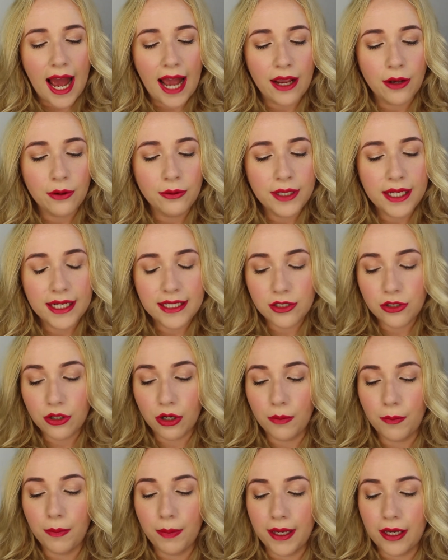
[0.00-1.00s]
I only ended
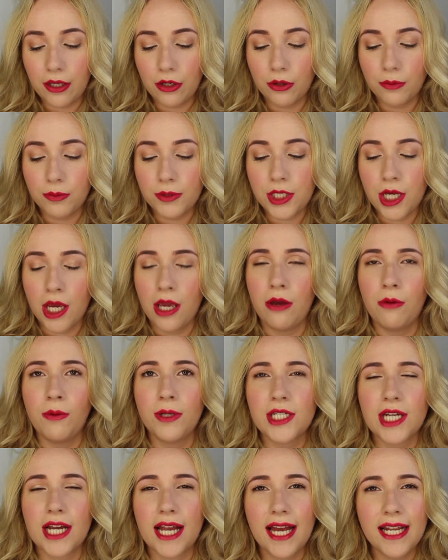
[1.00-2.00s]
up picking up 2,
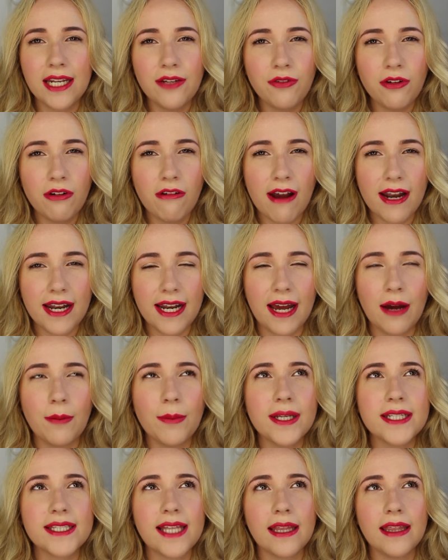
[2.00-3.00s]
which I kind of regret now
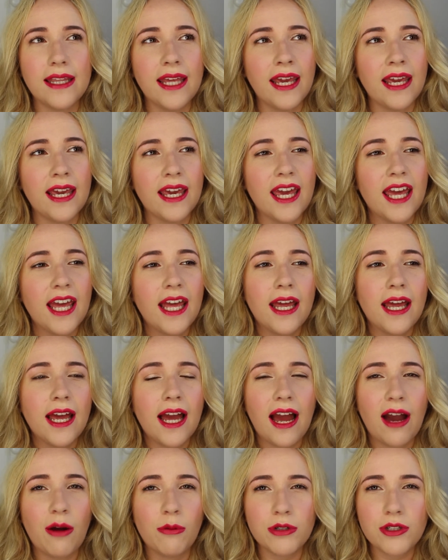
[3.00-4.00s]
because I think
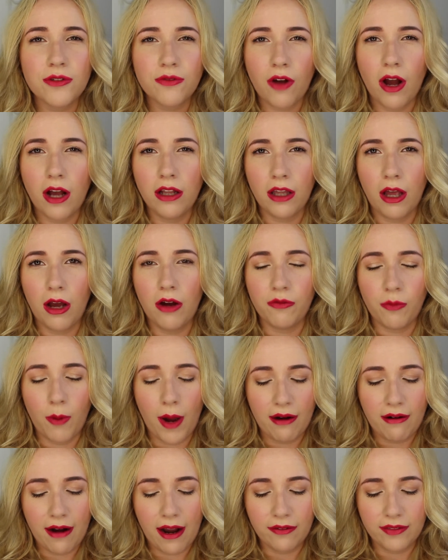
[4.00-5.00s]
I would have got a lot of
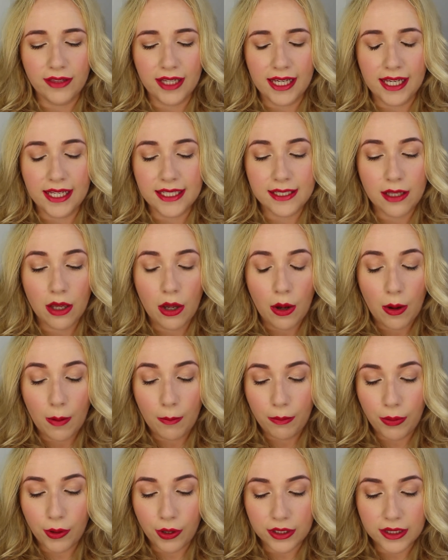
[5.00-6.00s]
wear out of these.
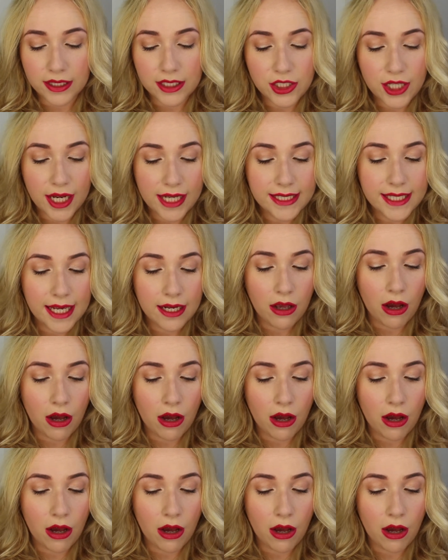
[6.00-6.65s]
But the shades I